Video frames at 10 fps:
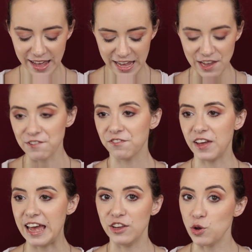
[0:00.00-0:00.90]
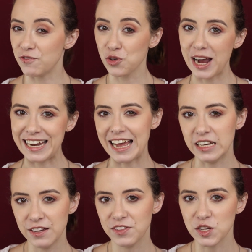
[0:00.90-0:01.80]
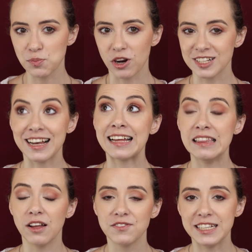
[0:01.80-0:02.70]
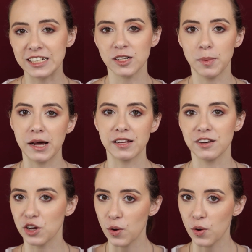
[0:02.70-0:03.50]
If you have tried any of these products, I'd love to hear about it.